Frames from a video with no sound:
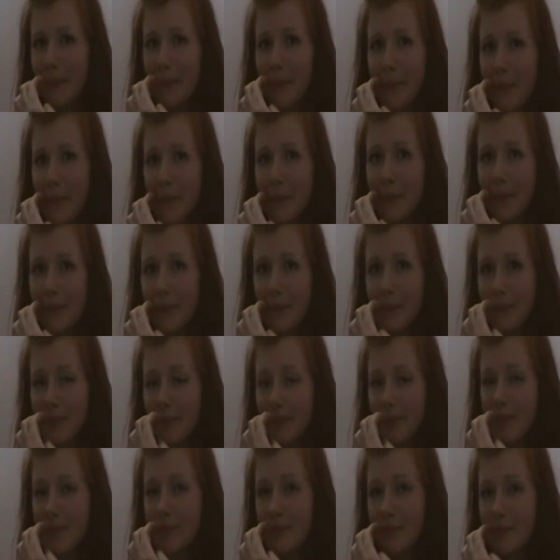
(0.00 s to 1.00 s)
We were a bit
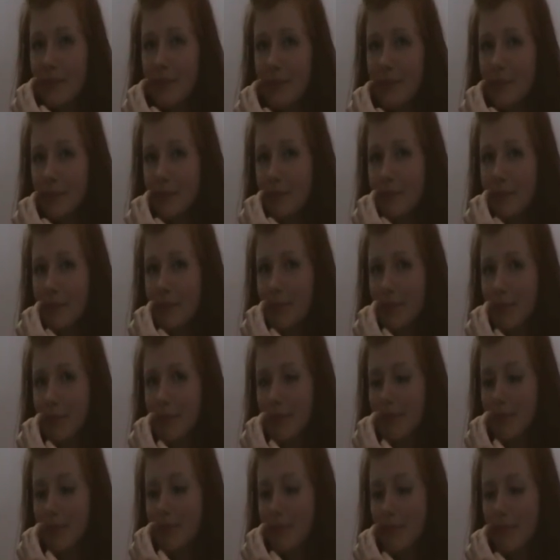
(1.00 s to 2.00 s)
useless, really. We were like, oh,
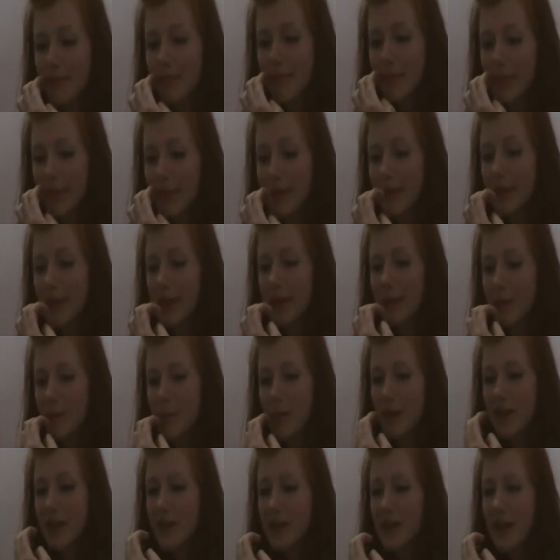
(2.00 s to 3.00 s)
we don't know.
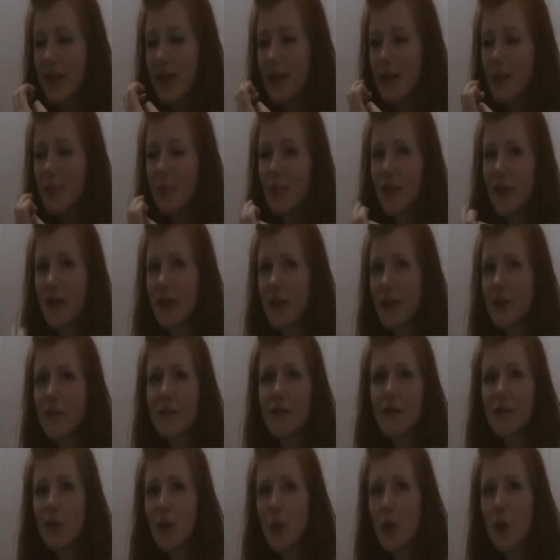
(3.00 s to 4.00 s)
he said he'd bring
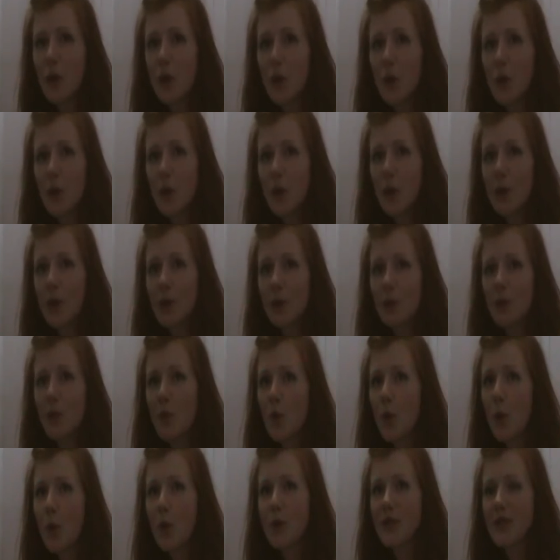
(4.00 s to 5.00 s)
us food,
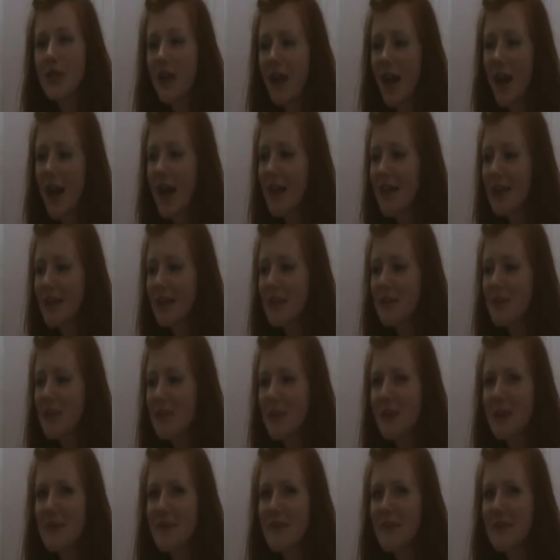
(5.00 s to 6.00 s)
water, anything we
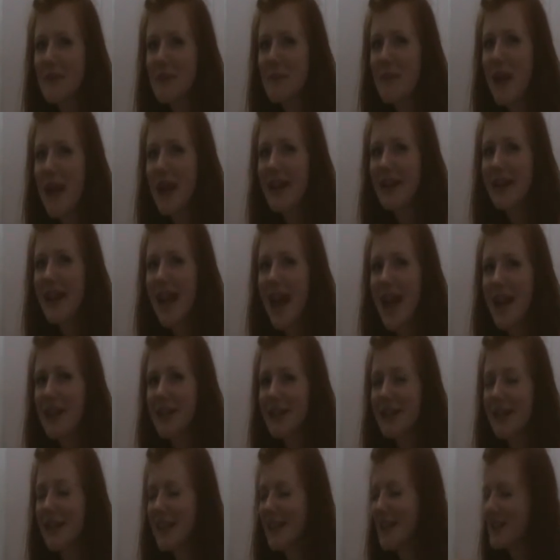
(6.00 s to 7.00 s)
wanted from the
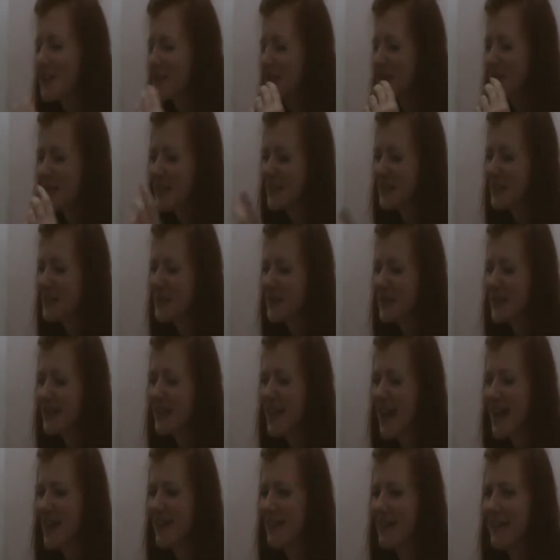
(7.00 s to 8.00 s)
mainland. He'd just he'd
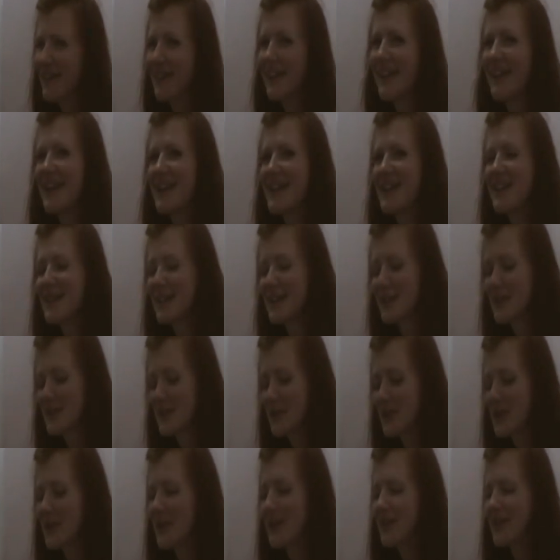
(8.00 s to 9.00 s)
buy it for us
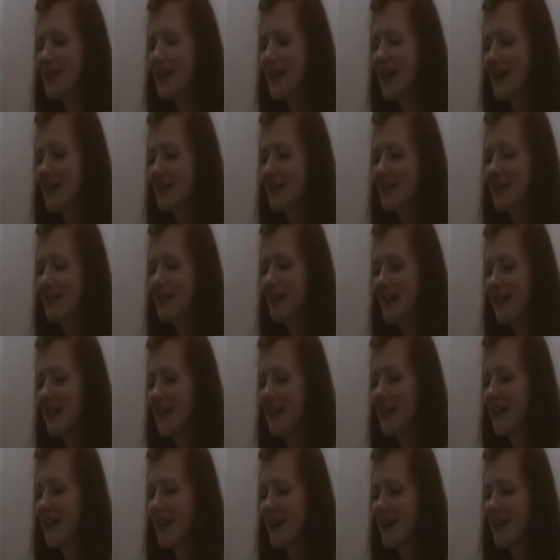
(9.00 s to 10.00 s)
and bring it out, out for
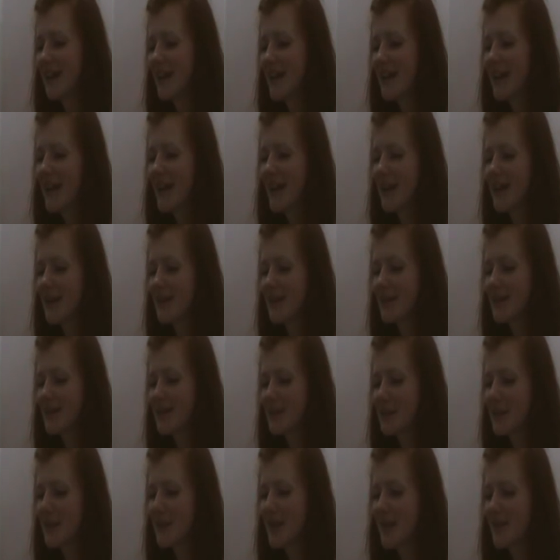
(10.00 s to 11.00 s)
us. And
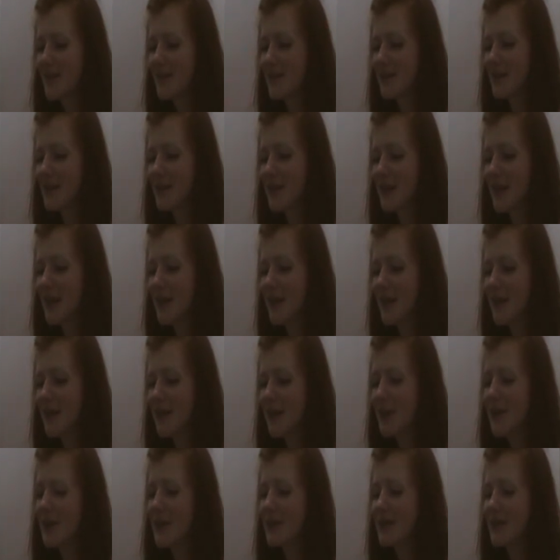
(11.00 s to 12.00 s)
so he gave us it.
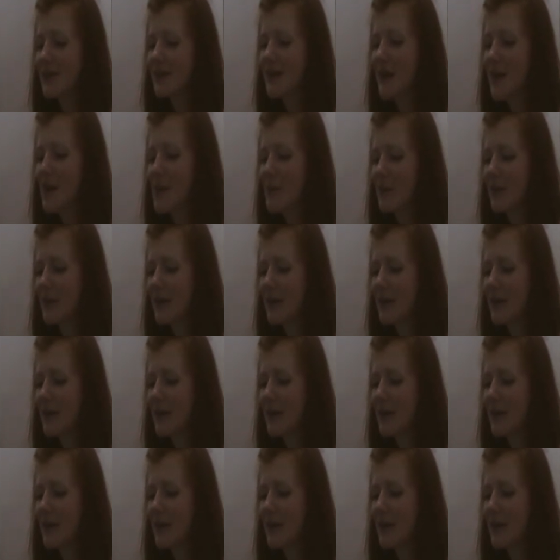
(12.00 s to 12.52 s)
He hooked us up.